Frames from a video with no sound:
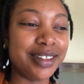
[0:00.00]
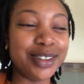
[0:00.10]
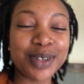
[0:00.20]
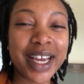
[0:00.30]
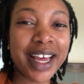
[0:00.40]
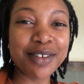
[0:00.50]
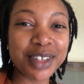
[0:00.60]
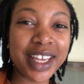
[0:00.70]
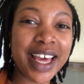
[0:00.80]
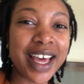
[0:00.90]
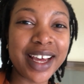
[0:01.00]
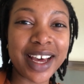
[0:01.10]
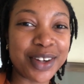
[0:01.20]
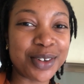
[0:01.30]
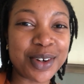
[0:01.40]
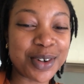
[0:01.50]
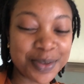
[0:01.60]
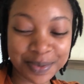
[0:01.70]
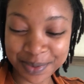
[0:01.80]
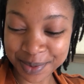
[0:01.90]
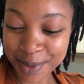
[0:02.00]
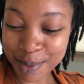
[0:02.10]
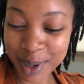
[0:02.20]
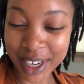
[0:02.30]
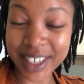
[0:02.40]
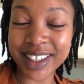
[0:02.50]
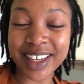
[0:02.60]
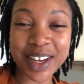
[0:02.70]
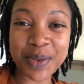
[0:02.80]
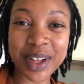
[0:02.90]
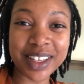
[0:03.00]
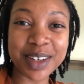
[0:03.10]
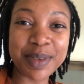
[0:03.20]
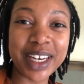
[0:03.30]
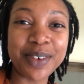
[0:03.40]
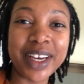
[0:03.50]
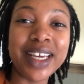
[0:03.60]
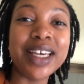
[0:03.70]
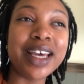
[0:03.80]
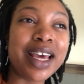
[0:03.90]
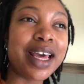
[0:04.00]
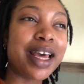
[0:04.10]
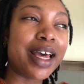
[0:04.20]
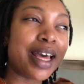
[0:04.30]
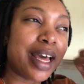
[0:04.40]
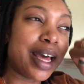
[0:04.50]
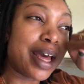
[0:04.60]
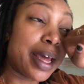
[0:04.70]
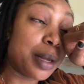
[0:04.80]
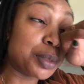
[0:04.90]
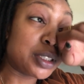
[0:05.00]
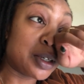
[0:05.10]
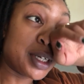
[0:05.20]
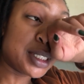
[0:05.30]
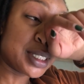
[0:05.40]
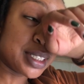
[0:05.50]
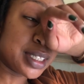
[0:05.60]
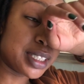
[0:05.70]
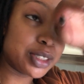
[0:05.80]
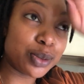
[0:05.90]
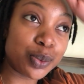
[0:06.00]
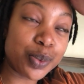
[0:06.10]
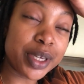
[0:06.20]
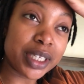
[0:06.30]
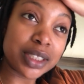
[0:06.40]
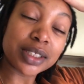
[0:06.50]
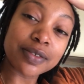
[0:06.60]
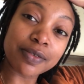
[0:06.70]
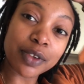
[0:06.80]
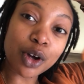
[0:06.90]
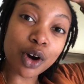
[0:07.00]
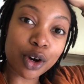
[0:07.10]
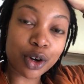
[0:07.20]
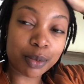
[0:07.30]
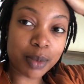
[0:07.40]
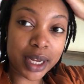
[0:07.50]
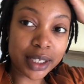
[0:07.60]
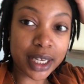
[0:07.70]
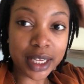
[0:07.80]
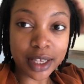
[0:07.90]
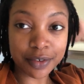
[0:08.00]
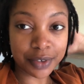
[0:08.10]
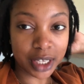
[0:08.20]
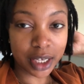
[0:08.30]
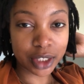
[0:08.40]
Do I have a gang? I don't know. But yeah, welcome anyway. And I'm starting this week's vlog on Monday evening.